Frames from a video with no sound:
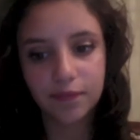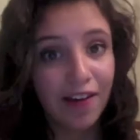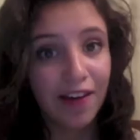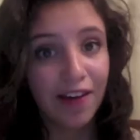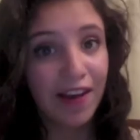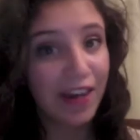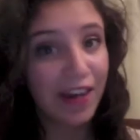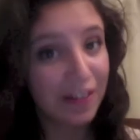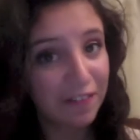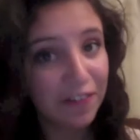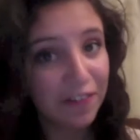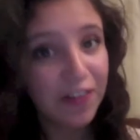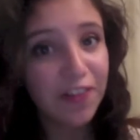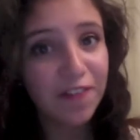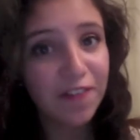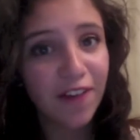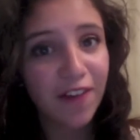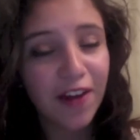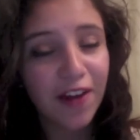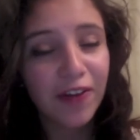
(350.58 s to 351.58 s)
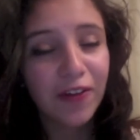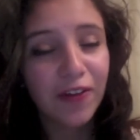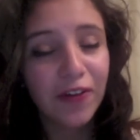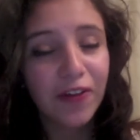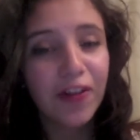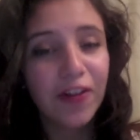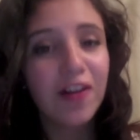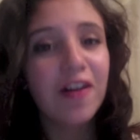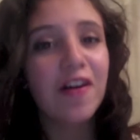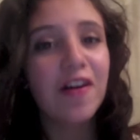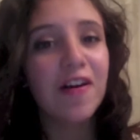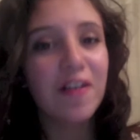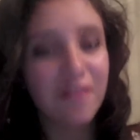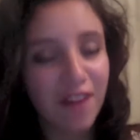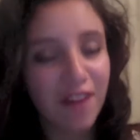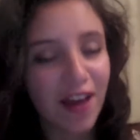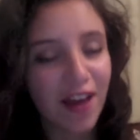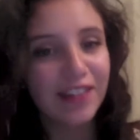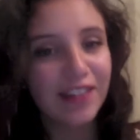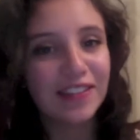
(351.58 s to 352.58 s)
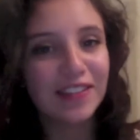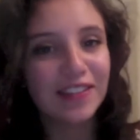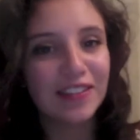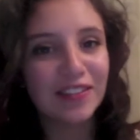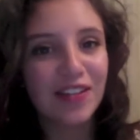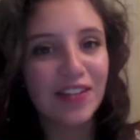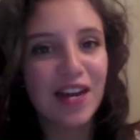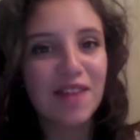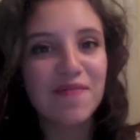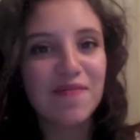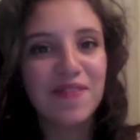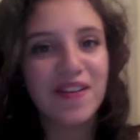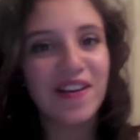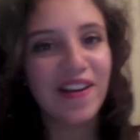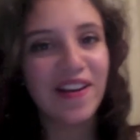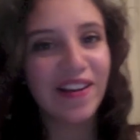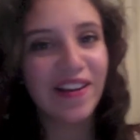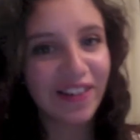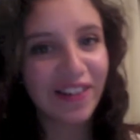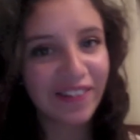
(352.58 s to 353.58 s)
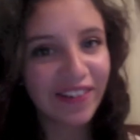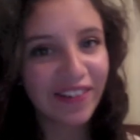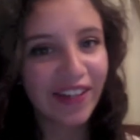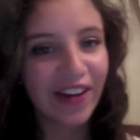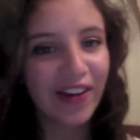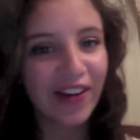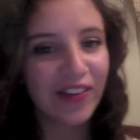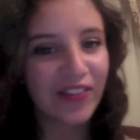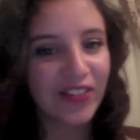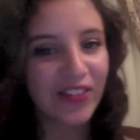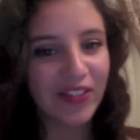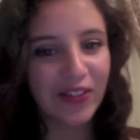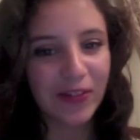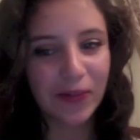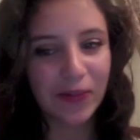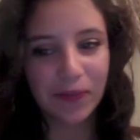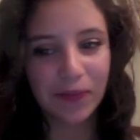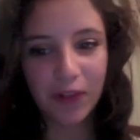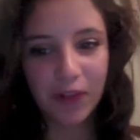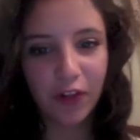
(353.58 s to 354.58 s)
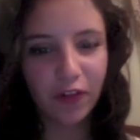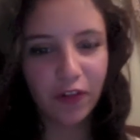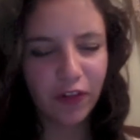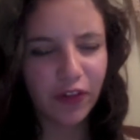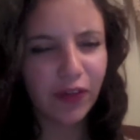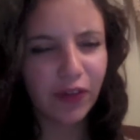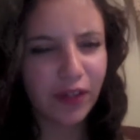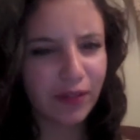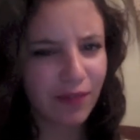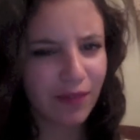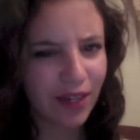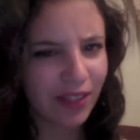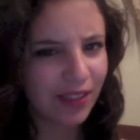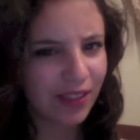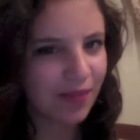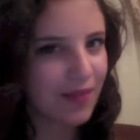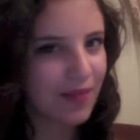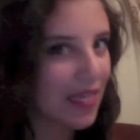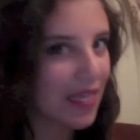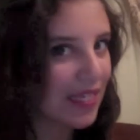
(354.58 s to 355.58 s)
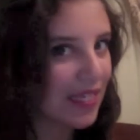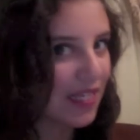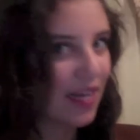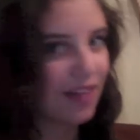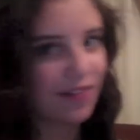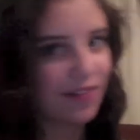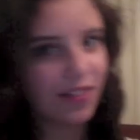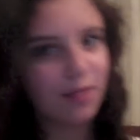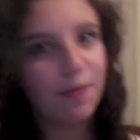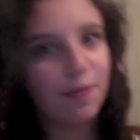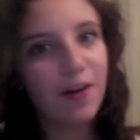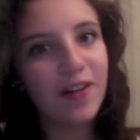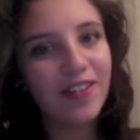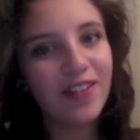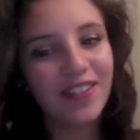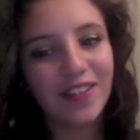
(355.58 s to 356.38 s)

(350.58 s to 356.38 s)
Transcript: And for the final of Addison's rap, here we go, so hopefully we can make some sense out of this part too.